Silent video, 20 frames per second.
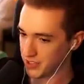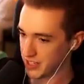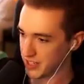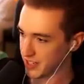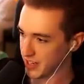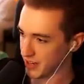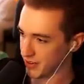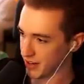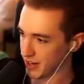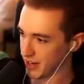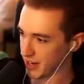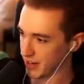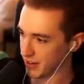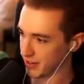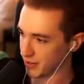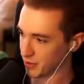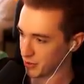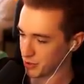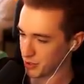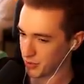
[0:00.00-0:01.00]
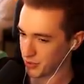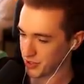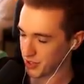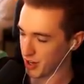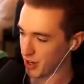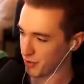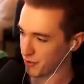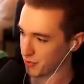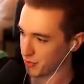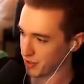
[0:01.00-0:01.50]
with you're D K gonna... right now. I also was
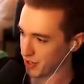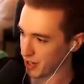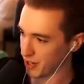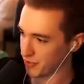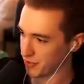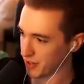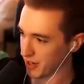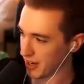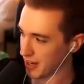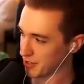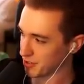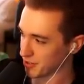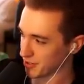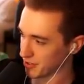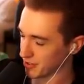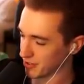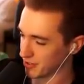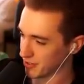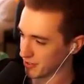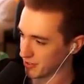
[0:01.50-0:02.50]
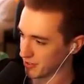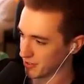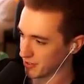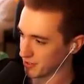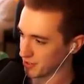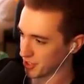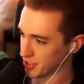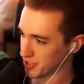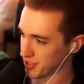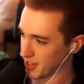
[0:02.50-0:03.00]
half with Hafu and electrical.
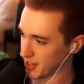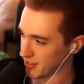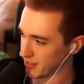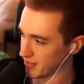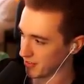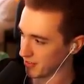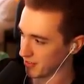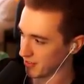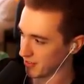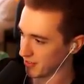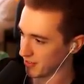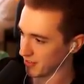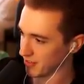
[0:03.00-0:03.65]
Just oh. then.